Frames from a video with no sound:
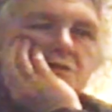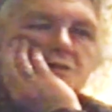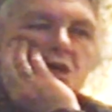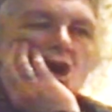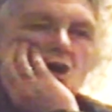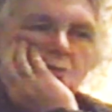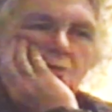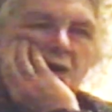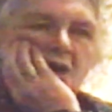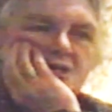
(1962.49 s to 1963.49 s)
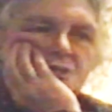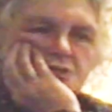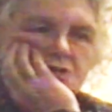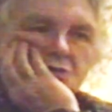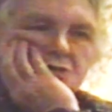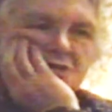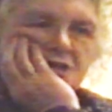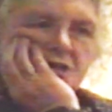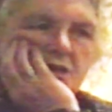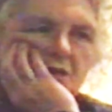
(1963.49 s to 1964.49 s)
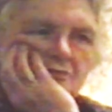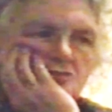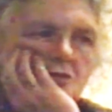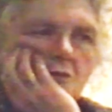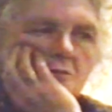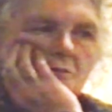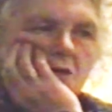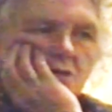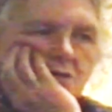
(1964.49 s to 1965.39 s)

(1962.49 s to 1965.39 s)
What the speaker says: that the whole place was under the heel of Rome.